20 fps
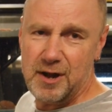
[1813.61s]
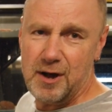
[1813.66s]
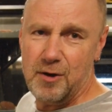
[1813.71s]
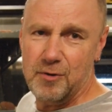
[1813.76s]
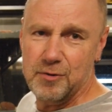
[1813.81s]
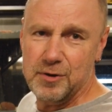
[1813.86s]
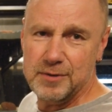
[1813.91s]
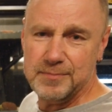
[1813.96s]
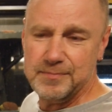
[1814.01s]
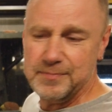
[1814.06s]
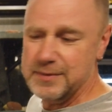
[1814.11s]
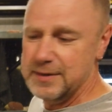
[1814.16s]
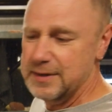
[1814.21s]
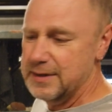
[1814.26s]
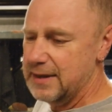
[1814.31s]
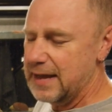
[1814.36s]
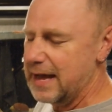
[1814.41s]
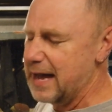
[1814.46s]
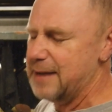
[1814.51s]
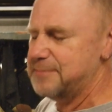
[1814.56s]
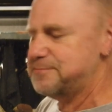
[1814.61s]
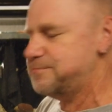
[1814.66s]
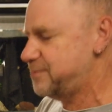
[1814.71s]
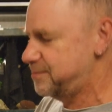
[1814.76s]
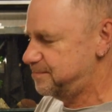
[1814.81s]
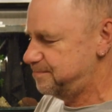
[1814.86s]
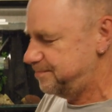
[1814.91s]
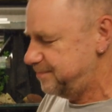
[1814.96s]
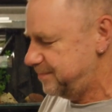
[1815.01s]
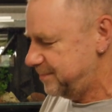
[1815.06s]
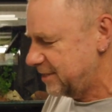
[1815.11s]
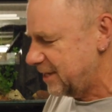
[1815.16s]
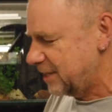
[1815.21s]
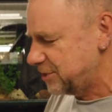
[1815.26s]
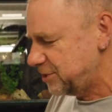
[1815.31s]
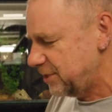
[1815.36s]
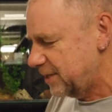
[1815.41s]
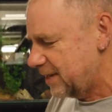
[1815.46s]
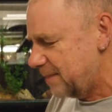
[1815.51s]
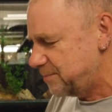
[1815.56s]
hold it,
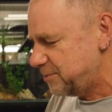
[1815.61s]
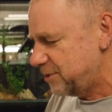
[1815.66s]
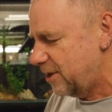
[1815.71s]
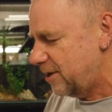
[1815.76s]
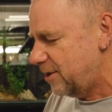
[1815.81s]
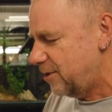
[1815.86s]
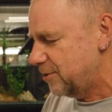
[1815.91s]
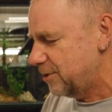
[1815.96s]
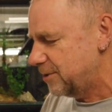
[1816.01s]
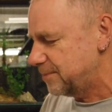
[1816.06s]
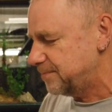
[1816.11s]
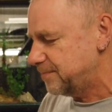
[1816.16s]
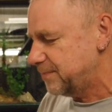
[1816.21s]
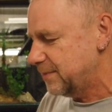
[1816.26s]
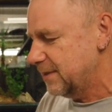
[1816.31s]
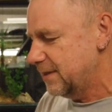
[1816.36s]
suction cup to hold it,